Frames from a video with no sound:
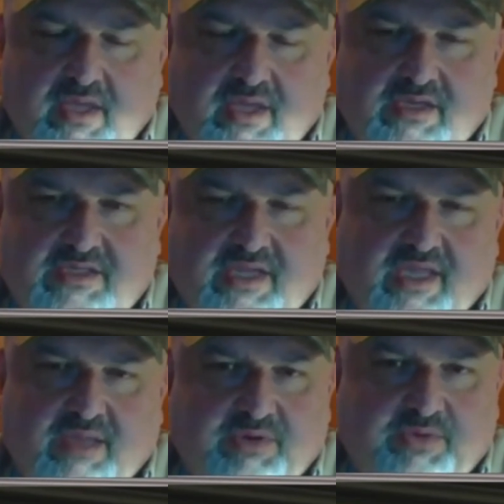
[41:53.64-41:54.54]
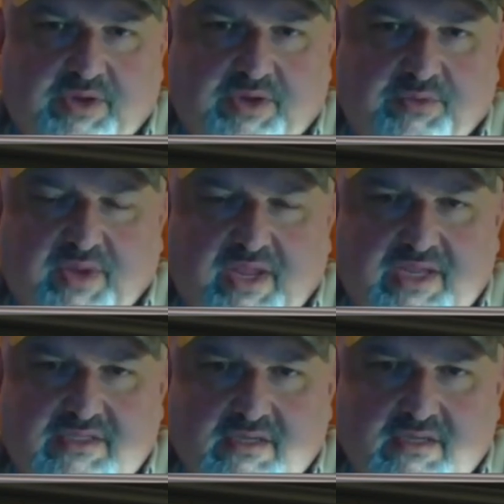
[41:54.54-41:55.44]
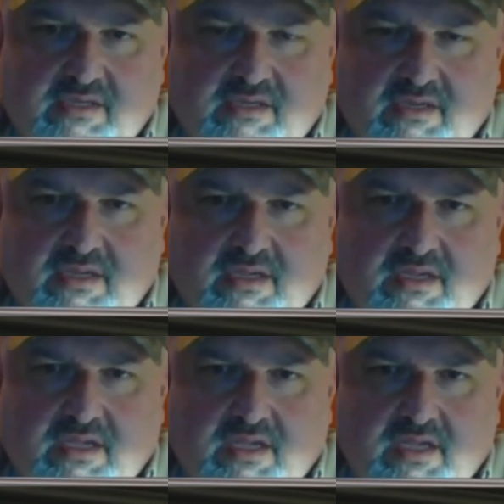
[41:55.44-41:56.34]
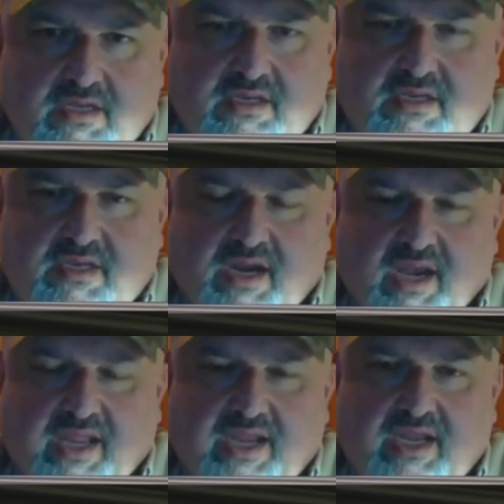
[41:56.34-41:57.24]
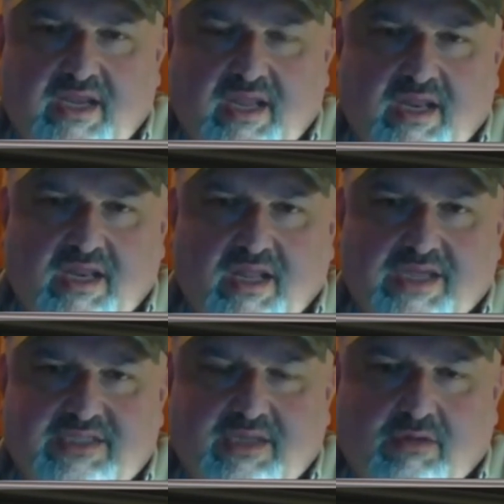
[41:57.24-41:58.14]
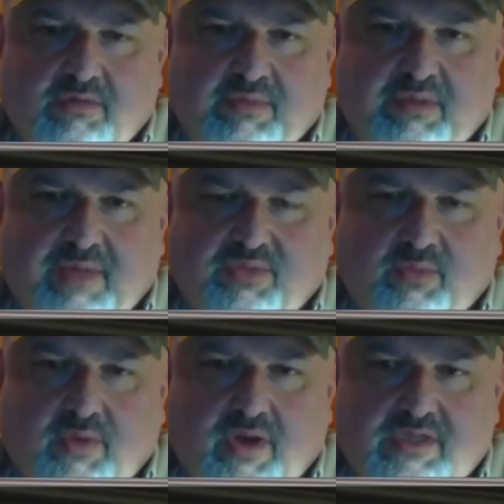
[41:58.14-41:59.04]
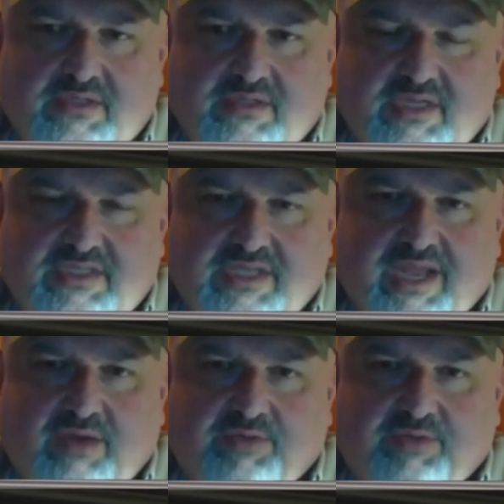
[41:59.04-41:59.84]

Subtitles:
to stick in between the reeds to clean, and then like soak them in mouthwash and things like that and